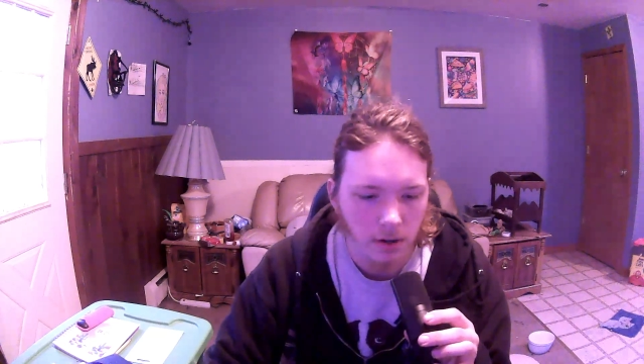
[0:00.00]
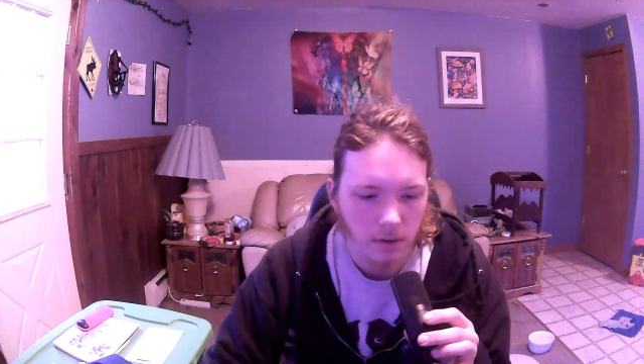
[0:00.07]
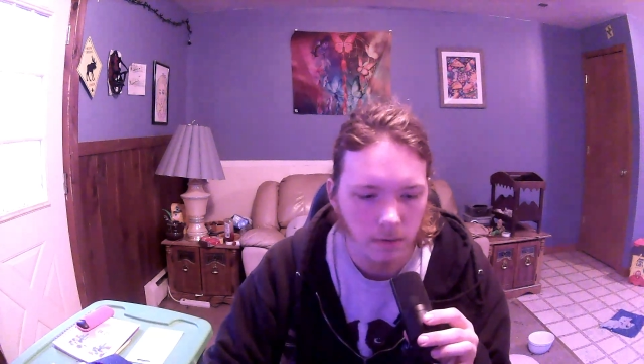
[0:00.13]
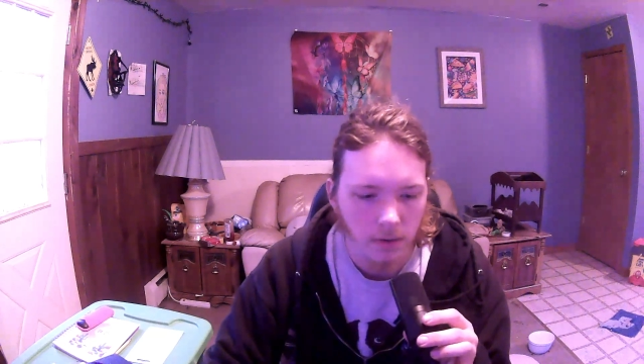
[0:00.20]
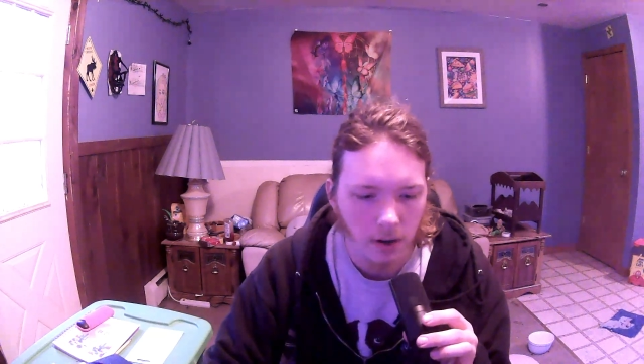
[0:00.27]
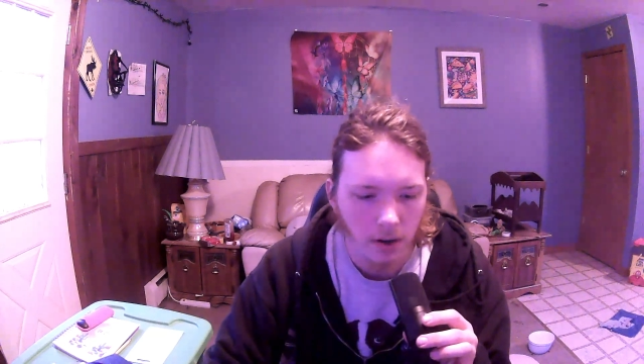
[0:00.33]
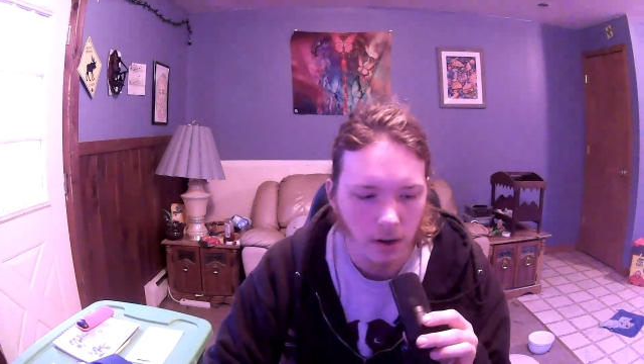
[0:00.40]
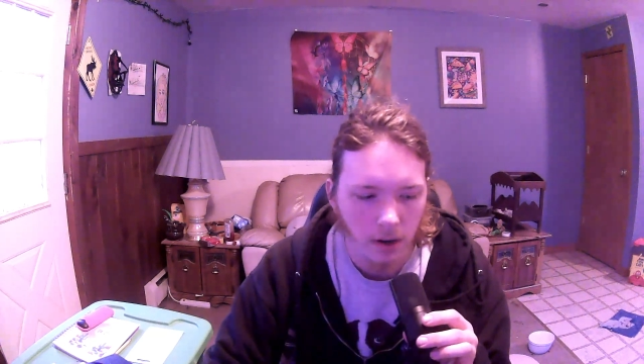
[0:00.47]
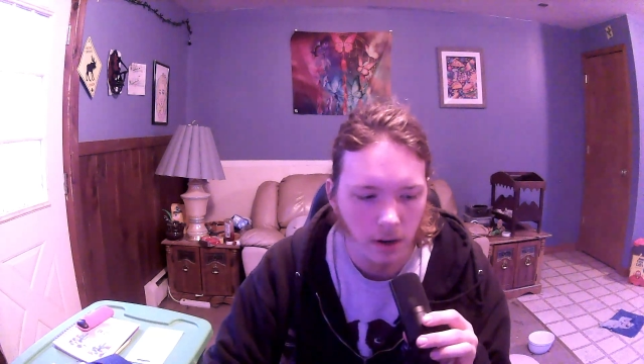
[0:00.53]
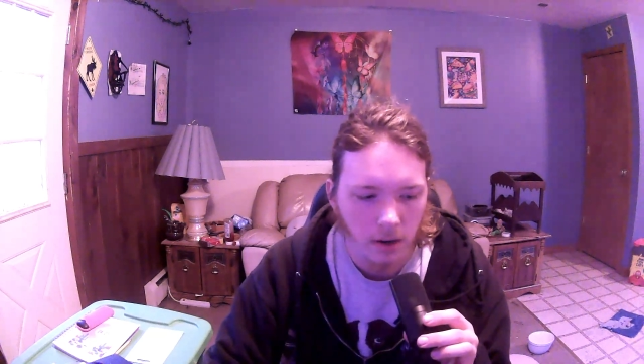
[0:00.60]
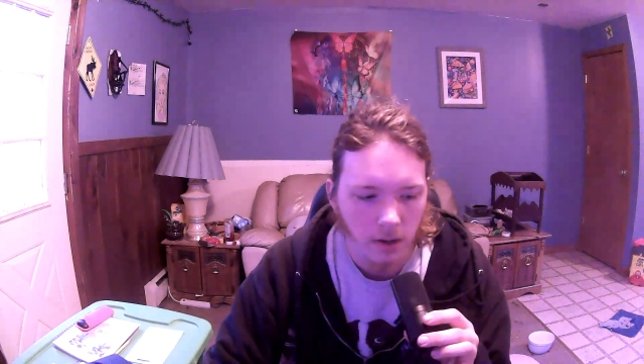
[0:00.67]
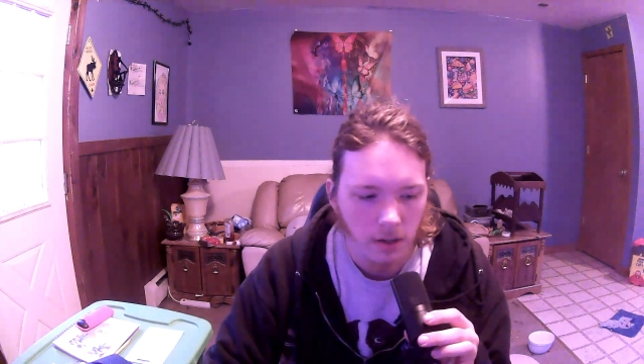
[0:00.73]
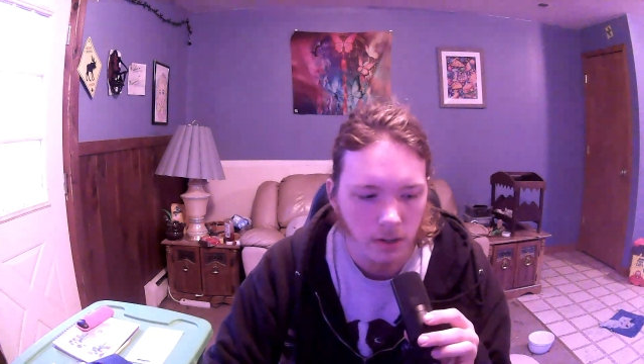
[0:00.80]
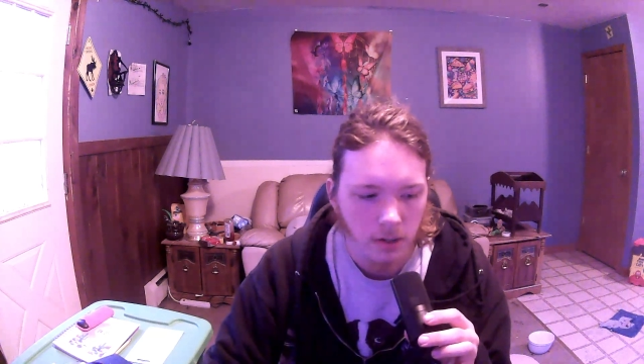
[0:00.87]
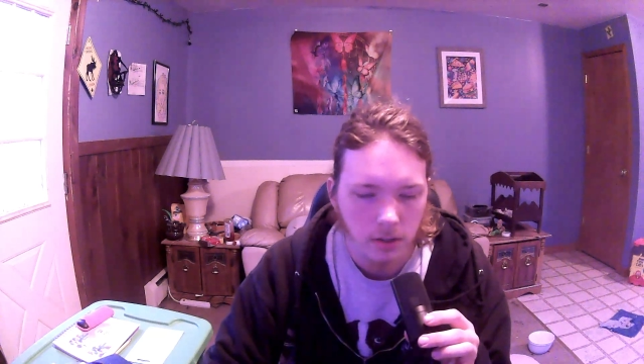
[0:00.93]
are
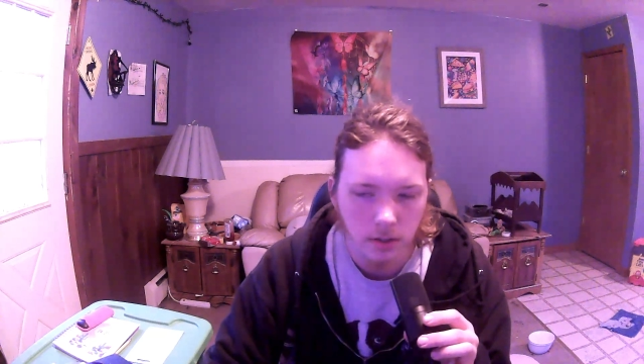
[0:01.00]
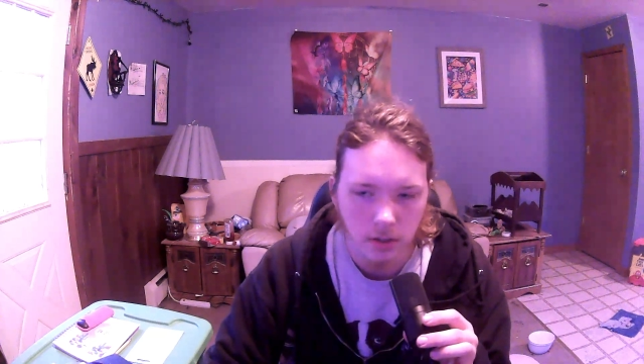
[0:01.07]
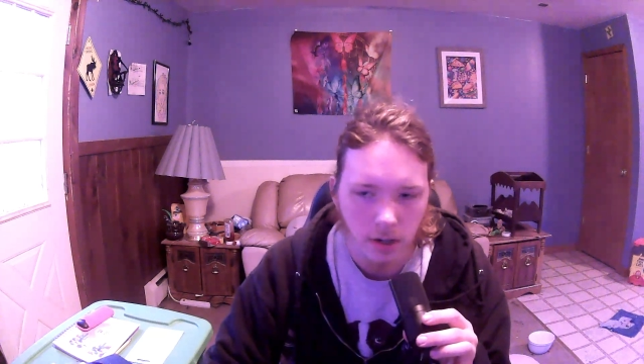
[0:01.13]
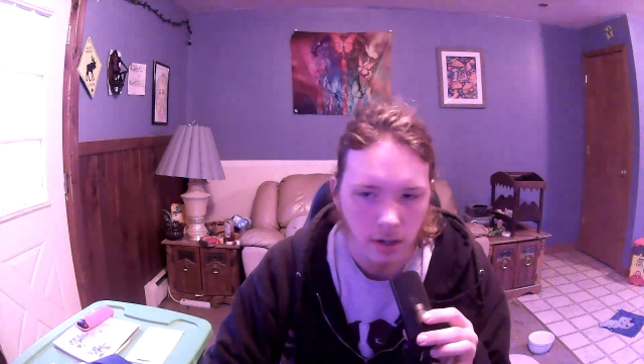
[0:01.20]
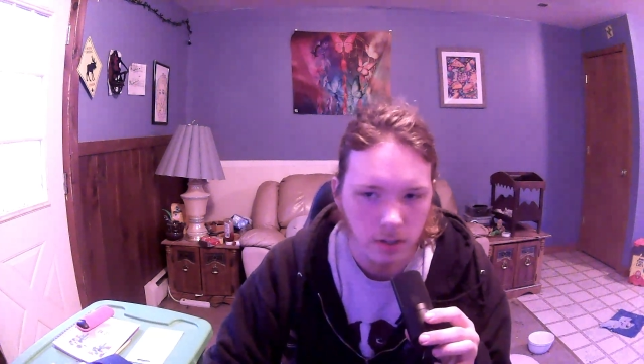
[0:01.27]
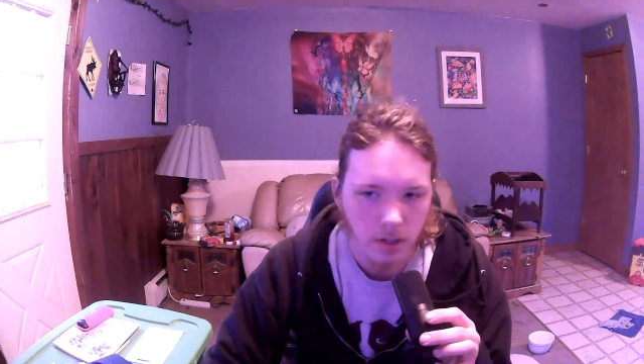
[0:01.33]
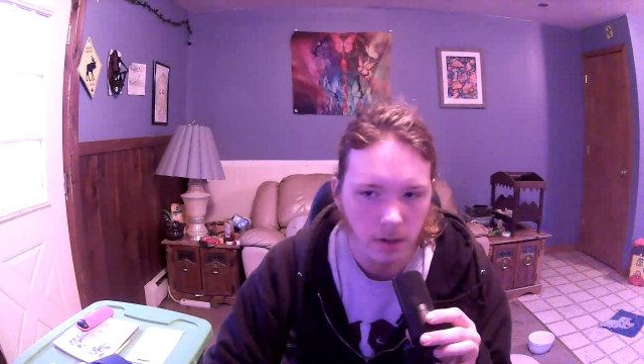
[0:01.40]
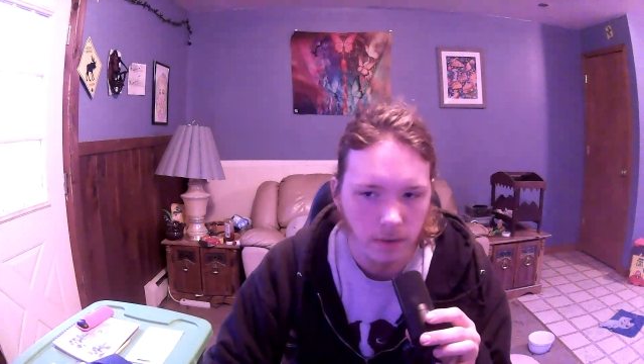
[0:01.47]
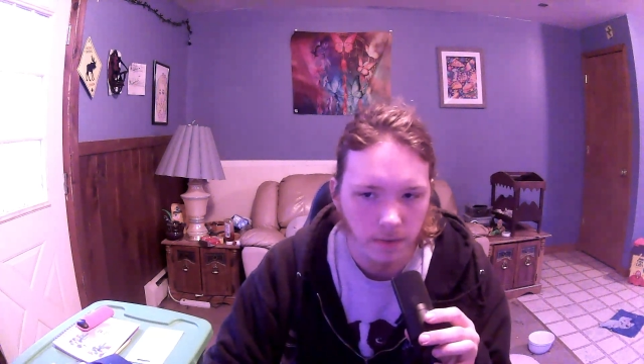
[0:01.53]
very stretchy